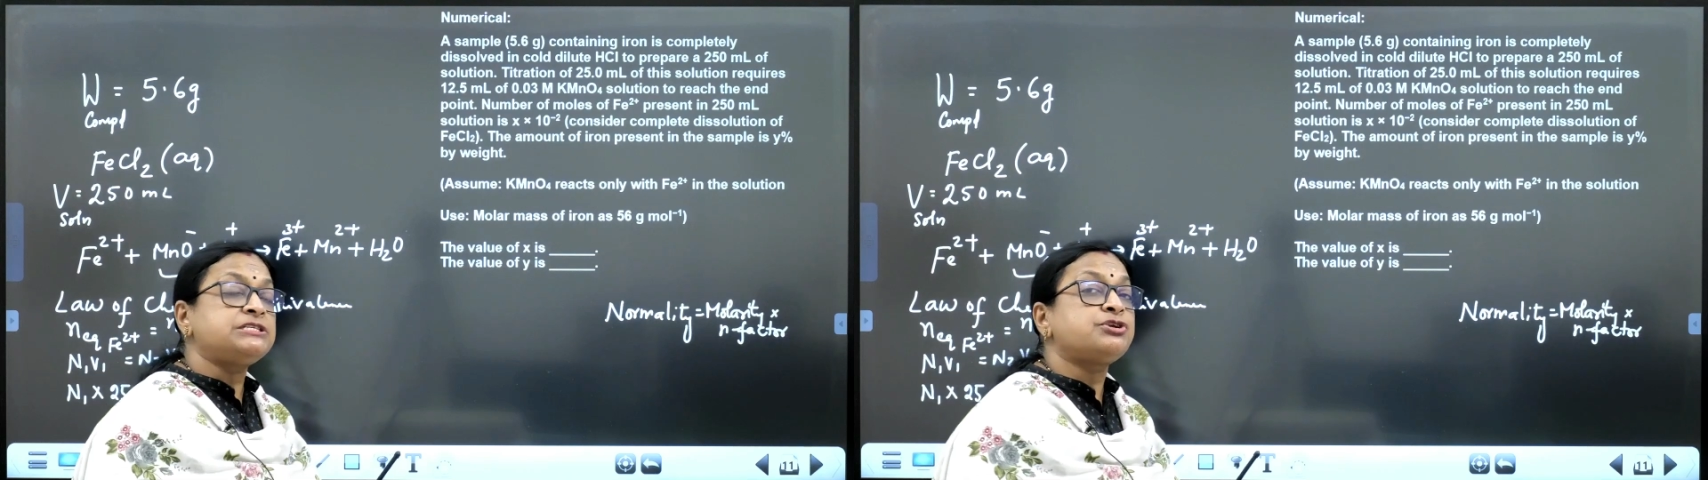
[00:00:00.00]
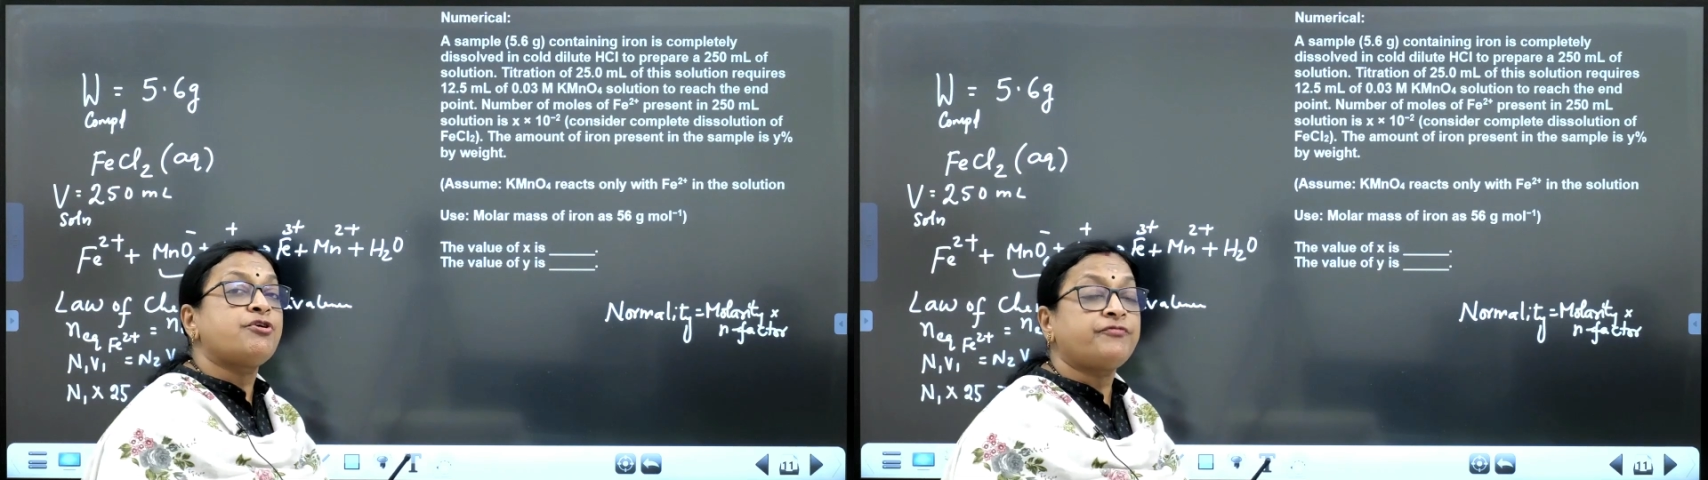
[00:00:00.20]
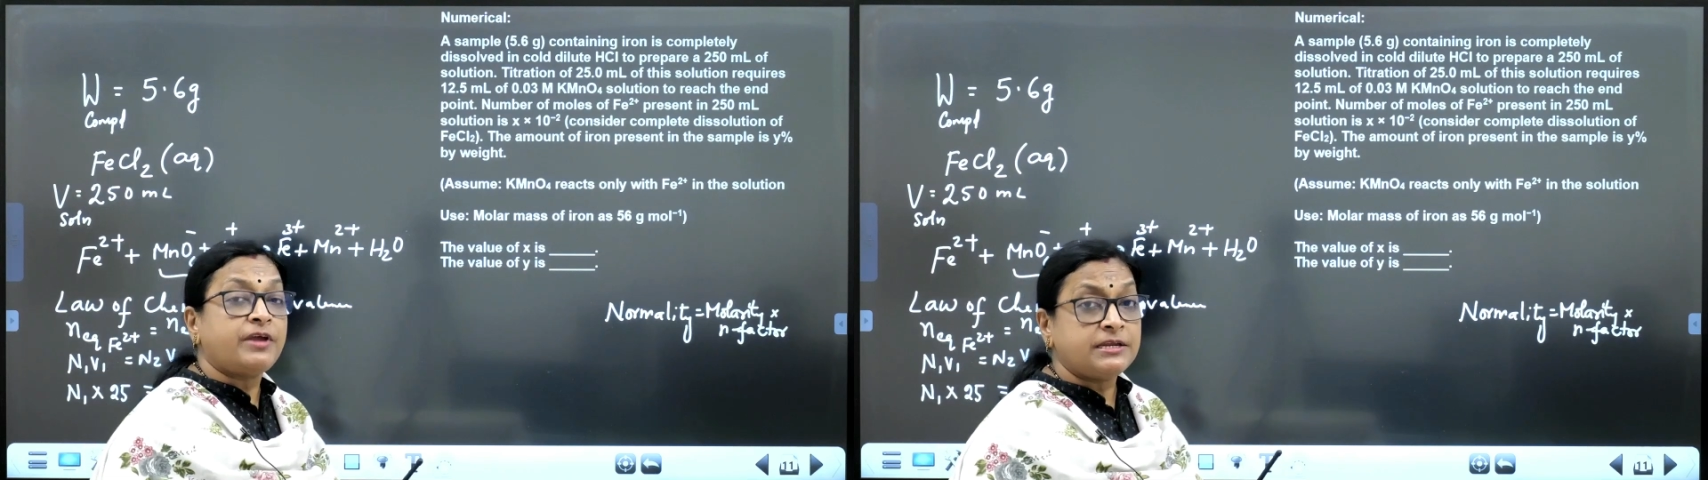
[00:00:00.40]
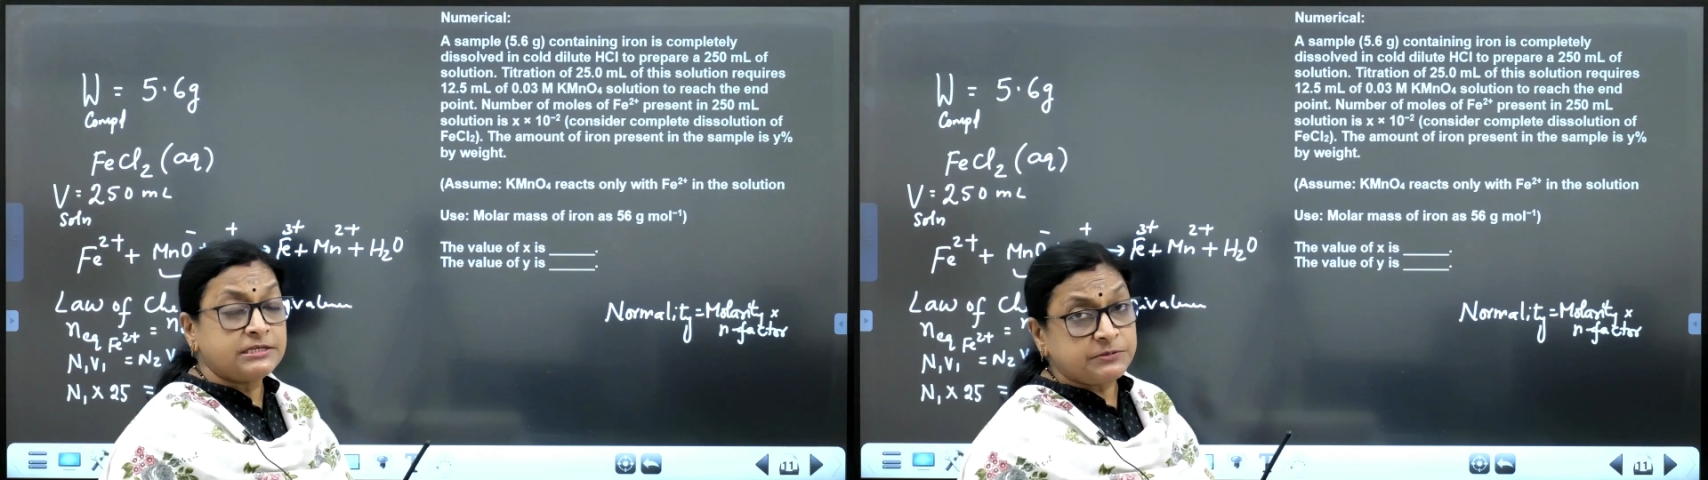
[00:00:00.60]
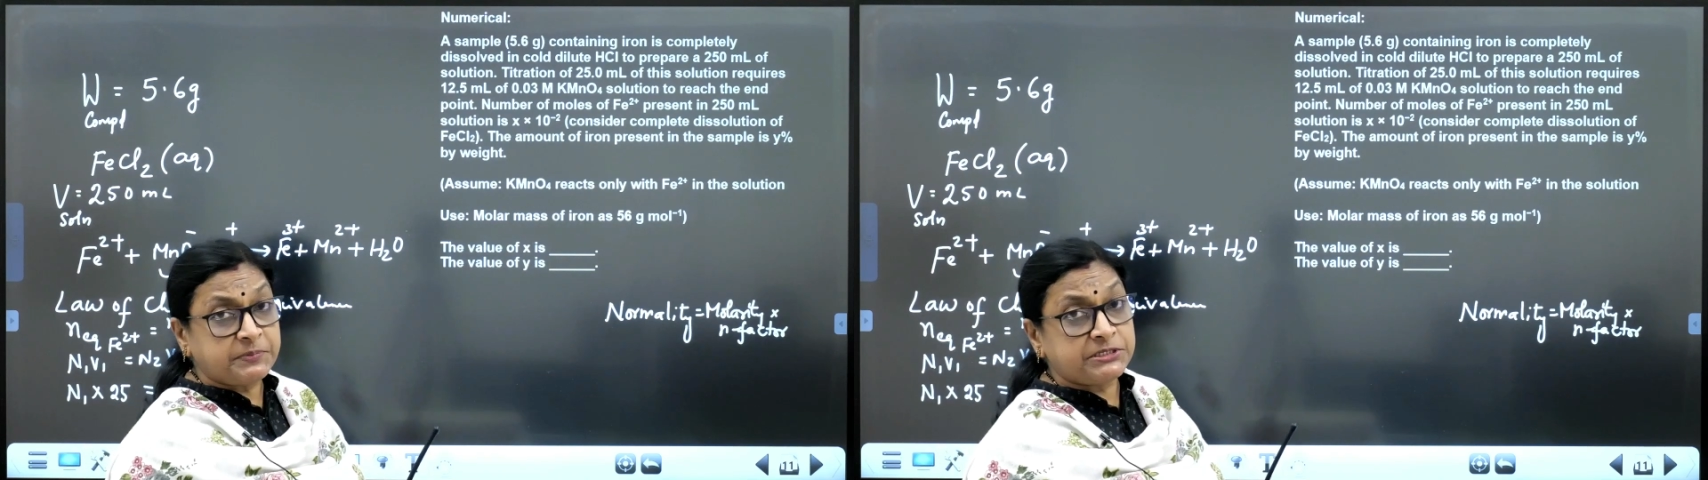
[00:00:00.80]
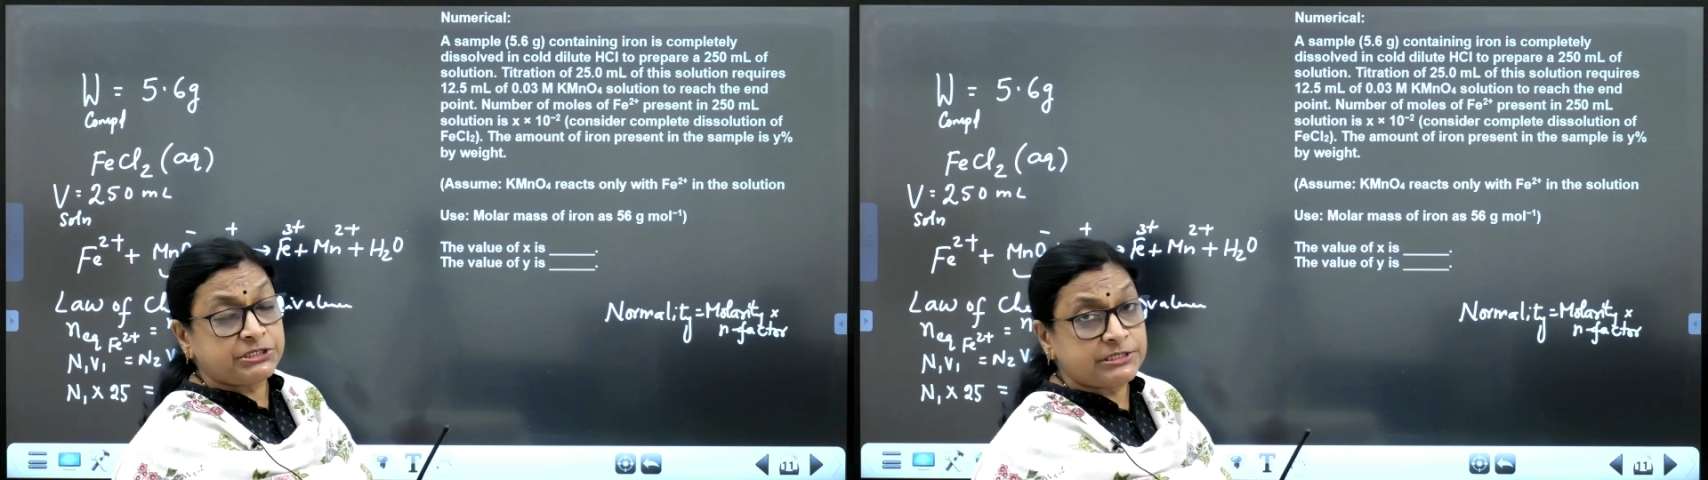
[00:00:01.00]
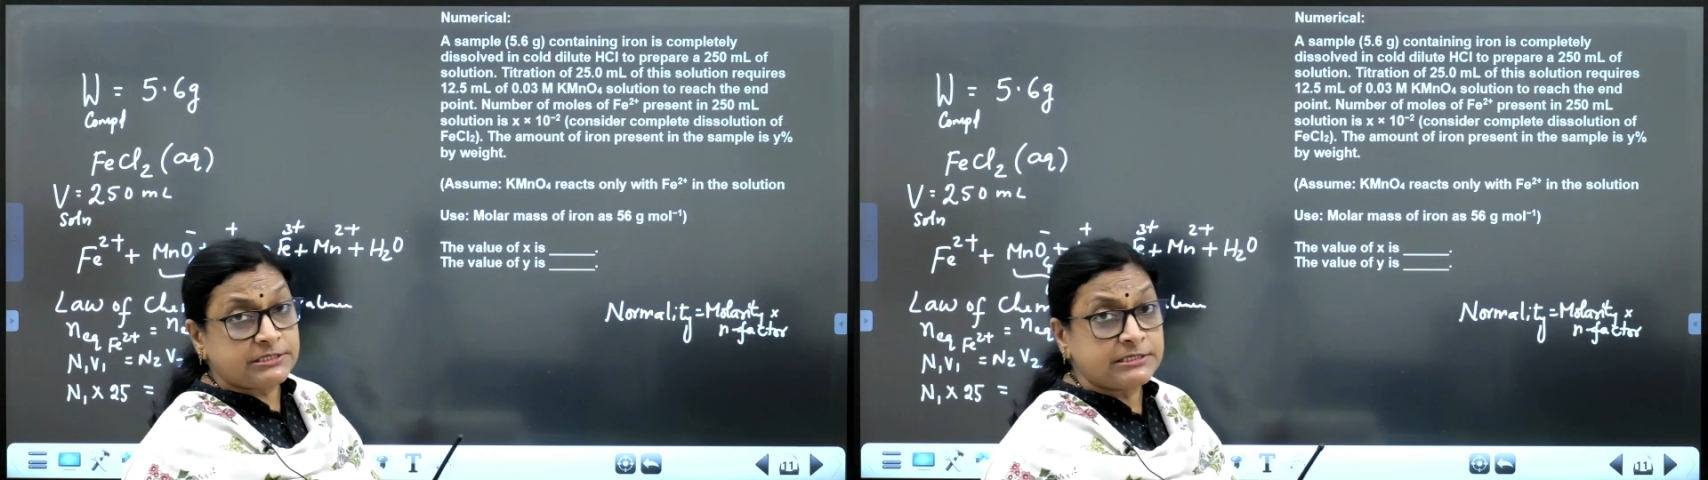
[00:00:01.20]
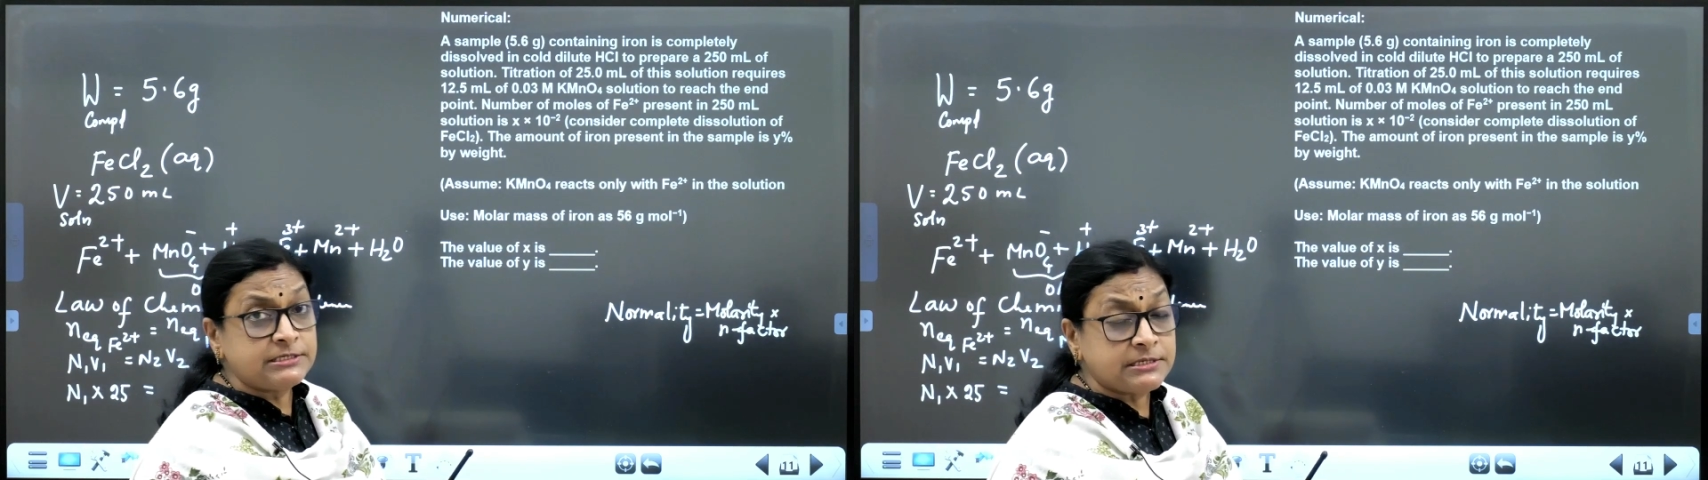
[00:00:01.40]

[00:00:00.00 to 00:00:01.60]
of any species is